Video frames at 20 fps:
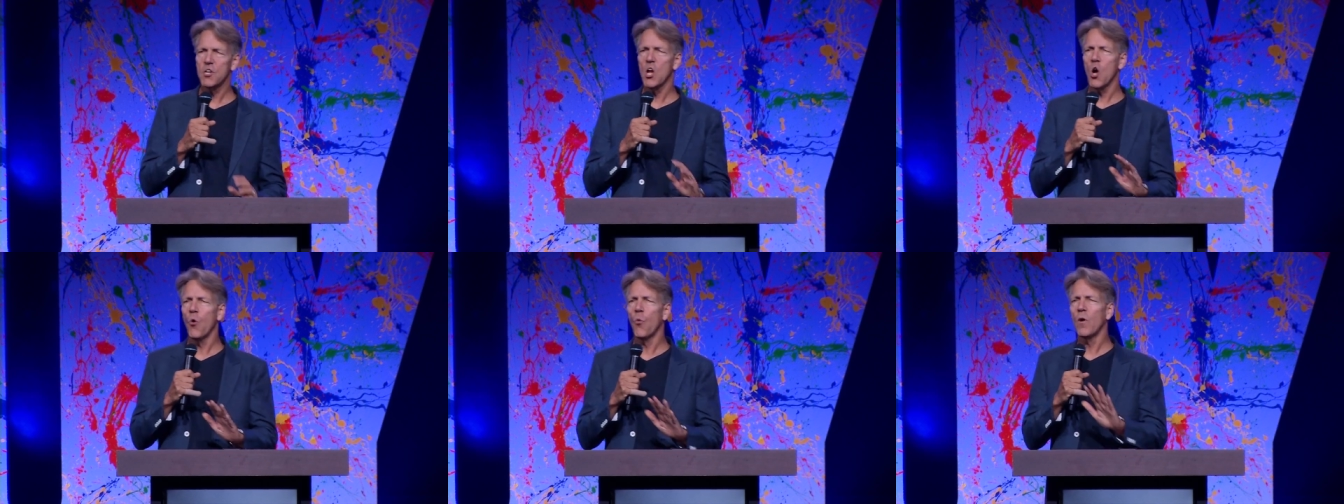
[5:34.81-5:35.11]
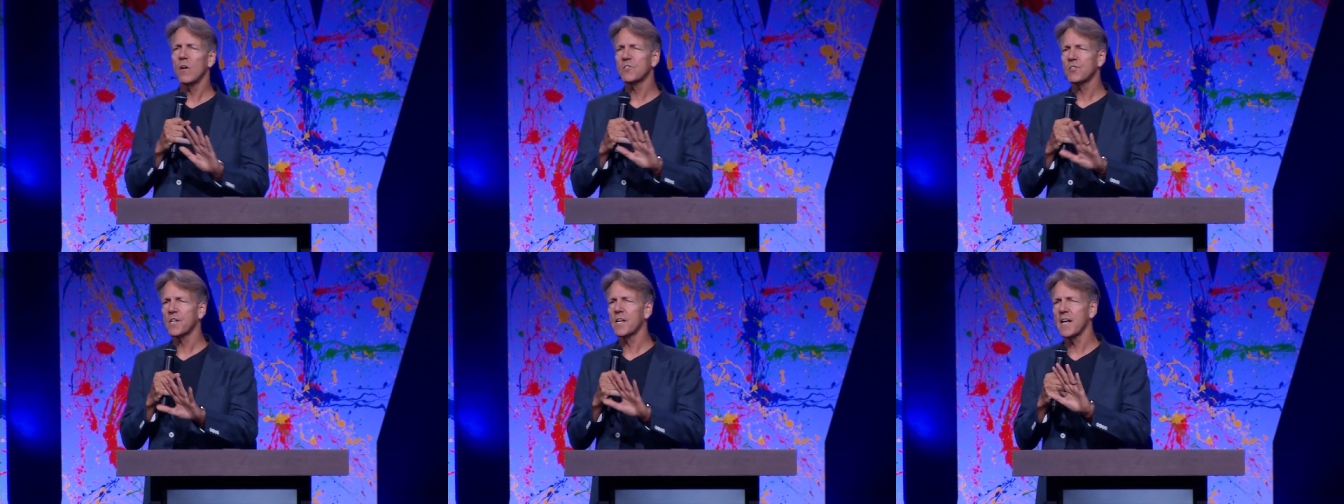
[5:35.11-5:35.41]
know
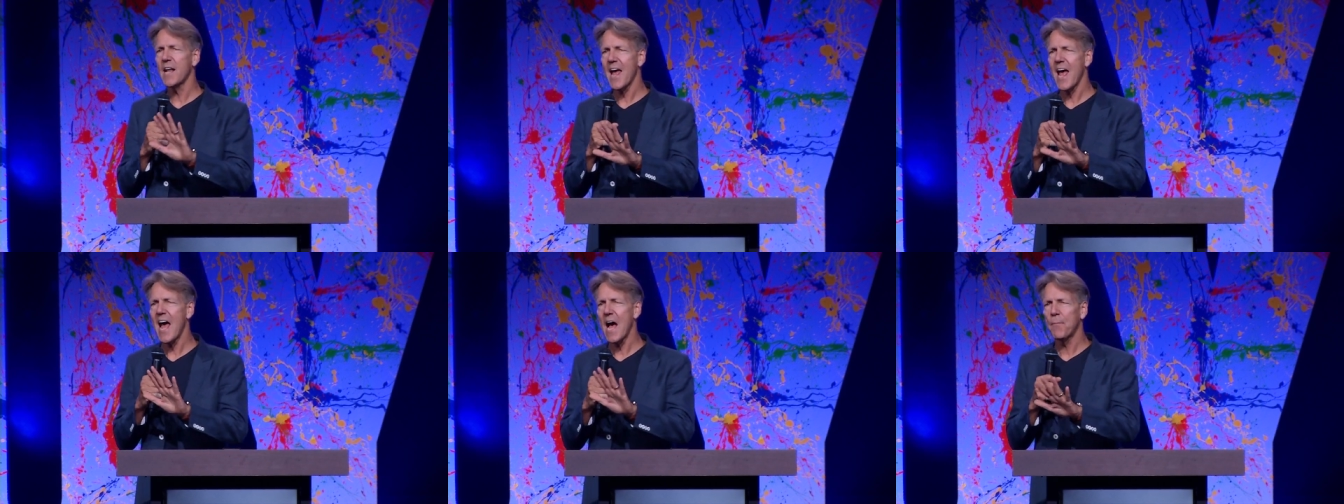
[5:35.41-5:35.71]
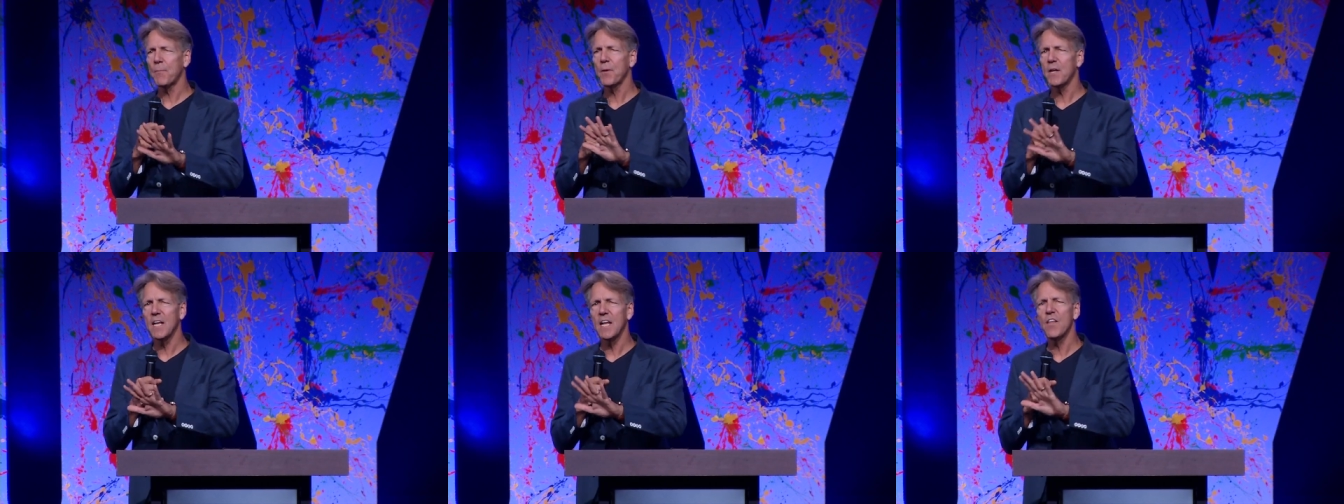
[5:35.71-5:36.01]
what's going to
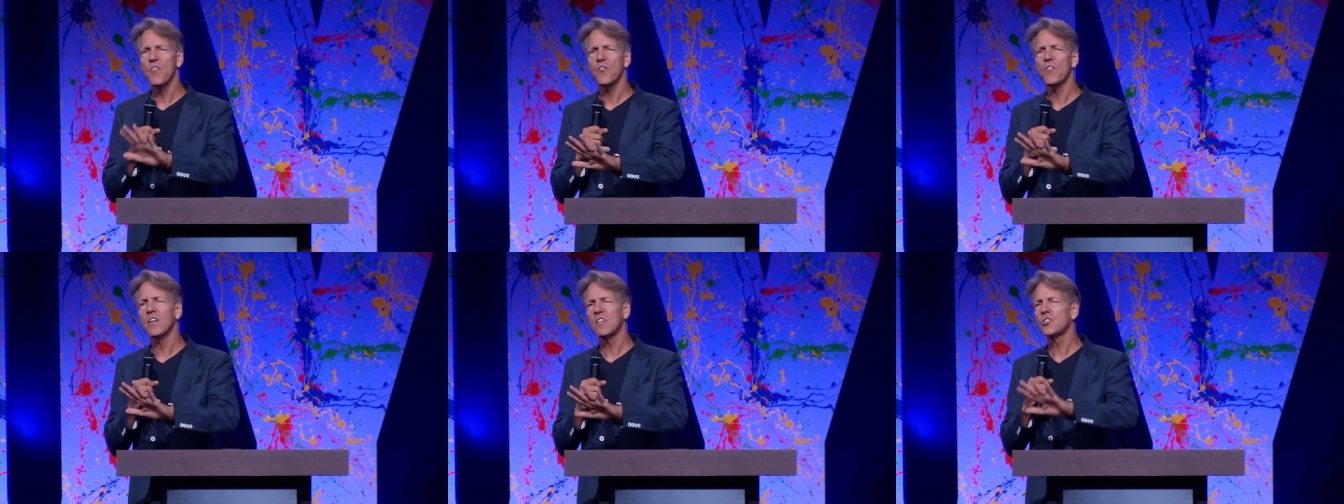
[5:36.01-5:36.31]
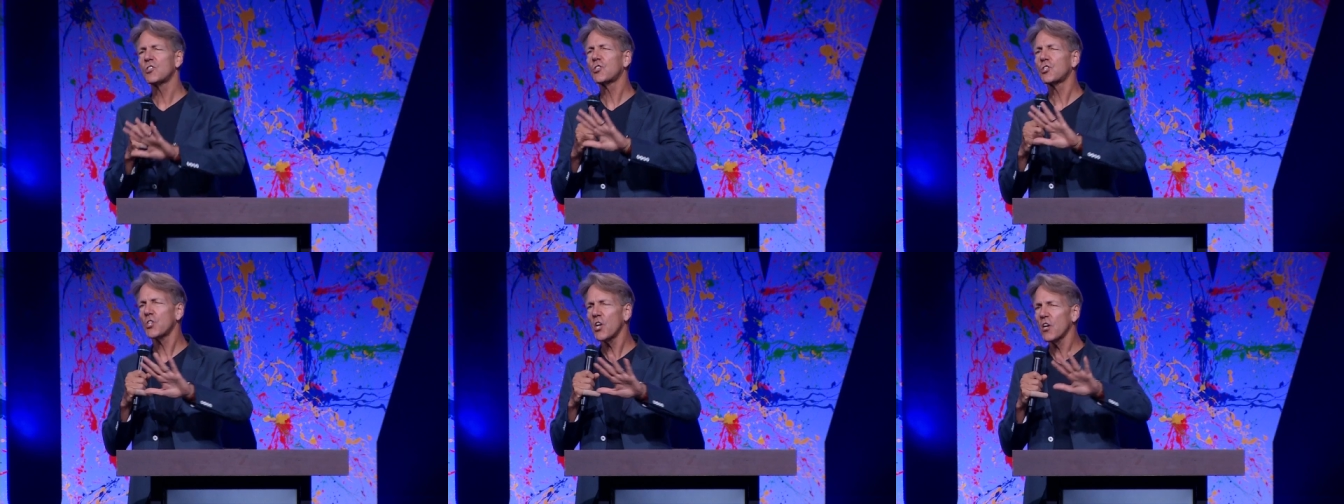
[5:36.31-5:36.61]
happen in the
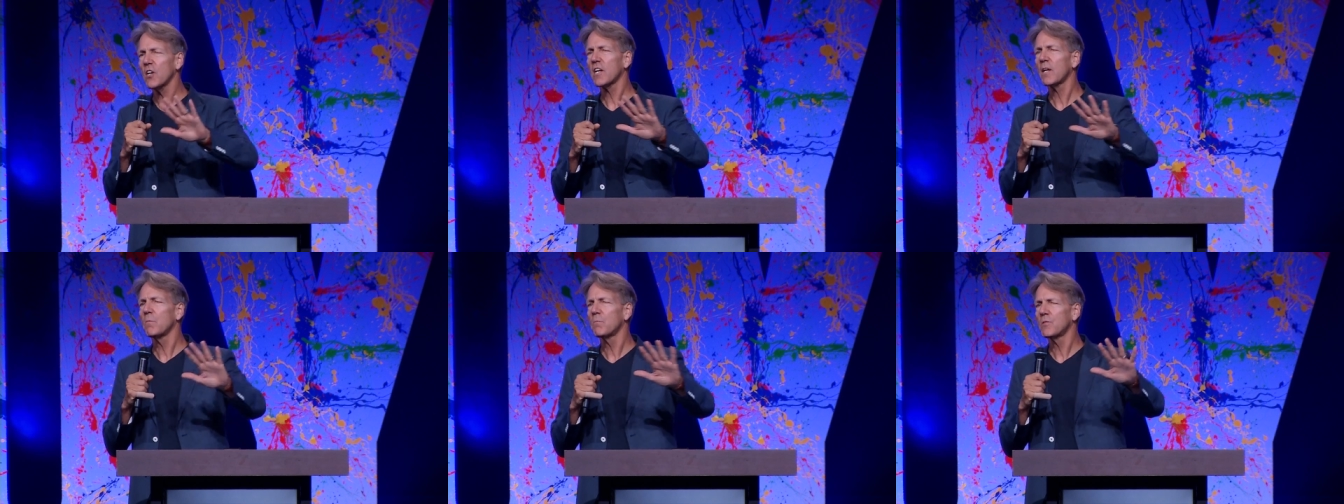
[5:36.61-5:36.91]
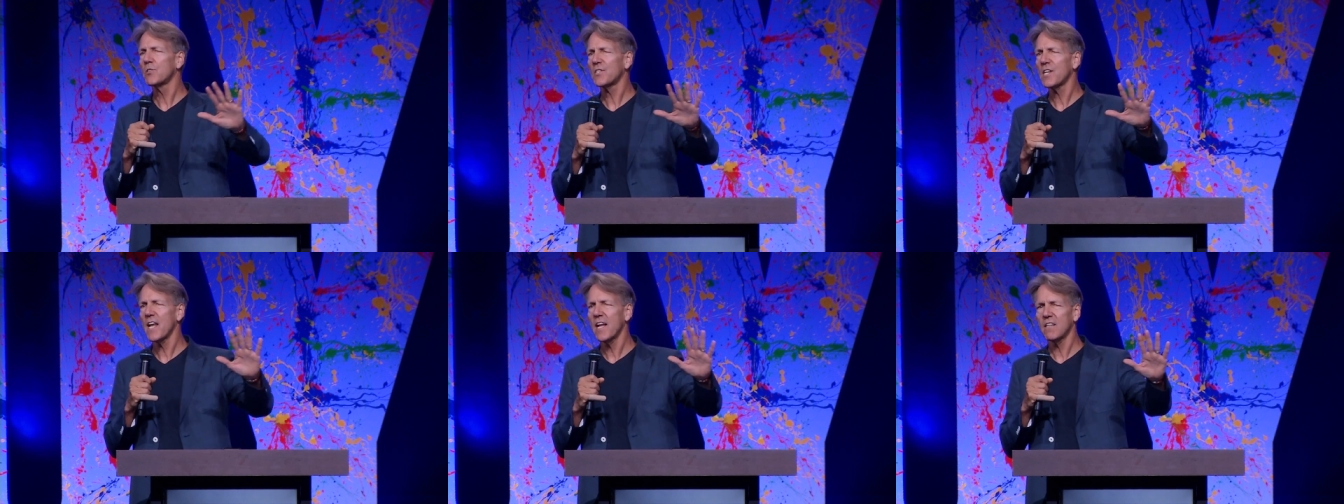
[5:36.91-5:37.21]

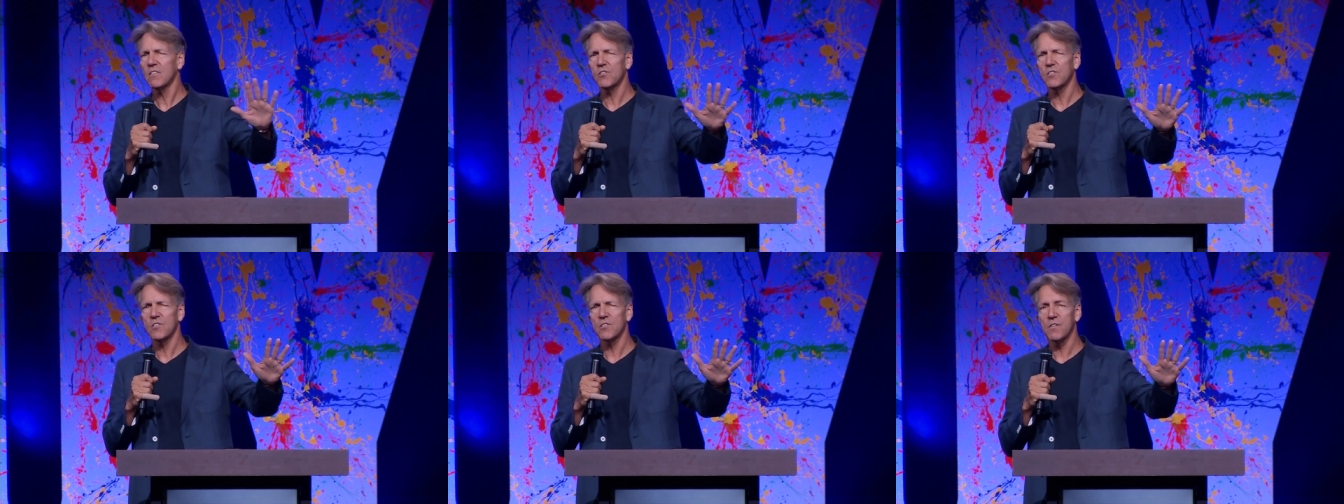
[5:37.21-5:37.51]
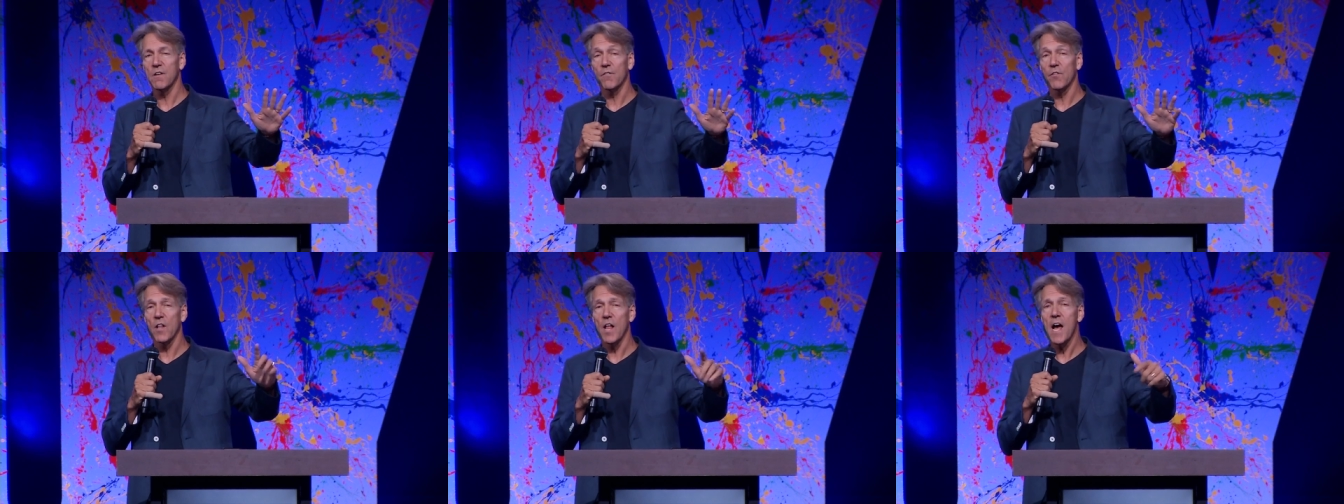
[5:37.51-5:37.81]

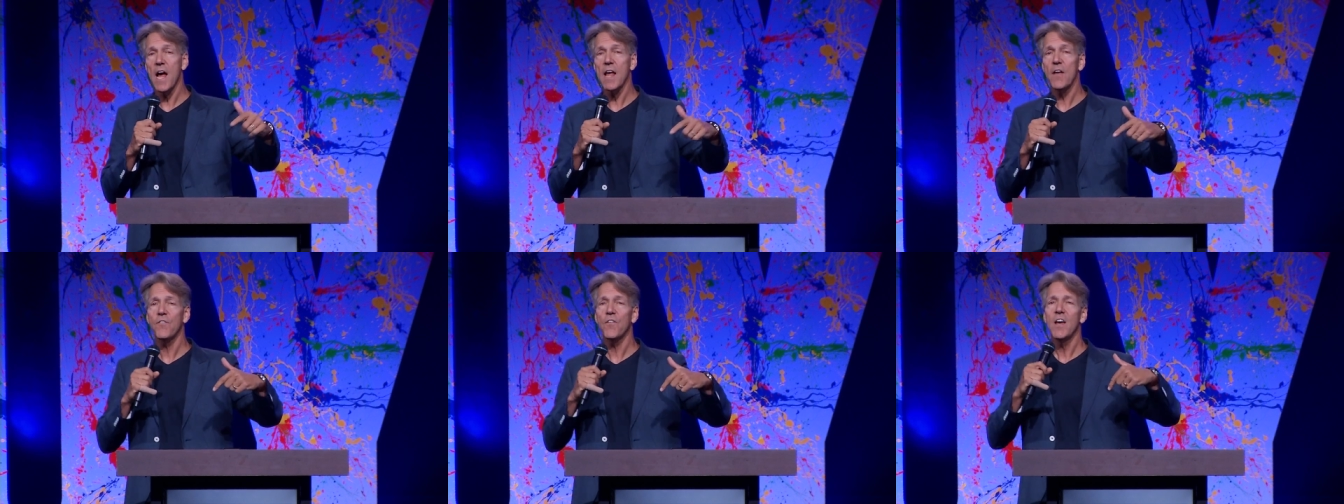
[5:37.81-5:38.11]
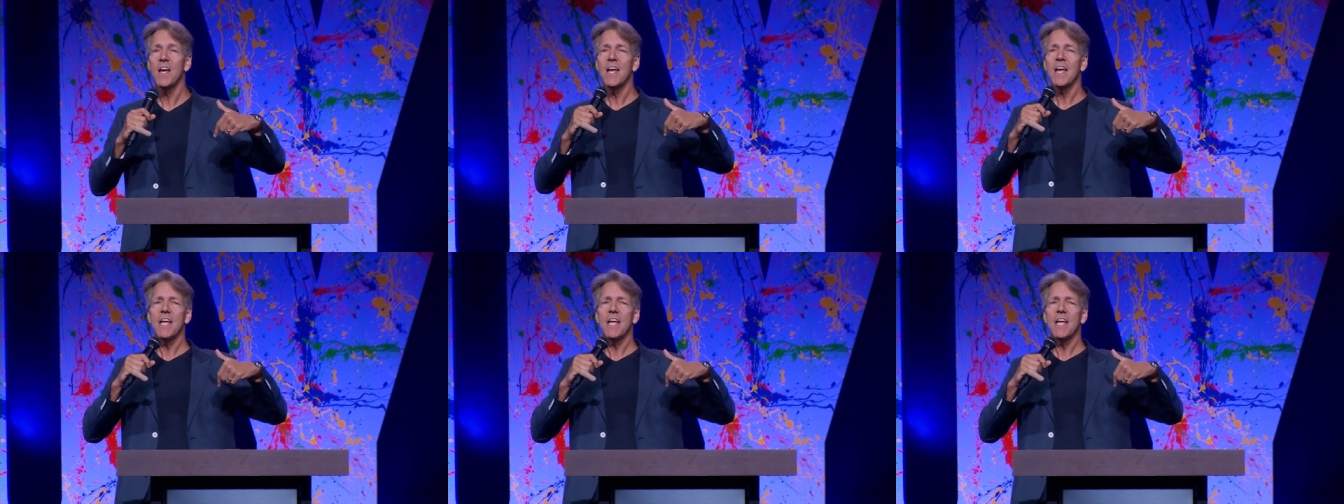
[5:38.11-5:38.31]
circumstances of life,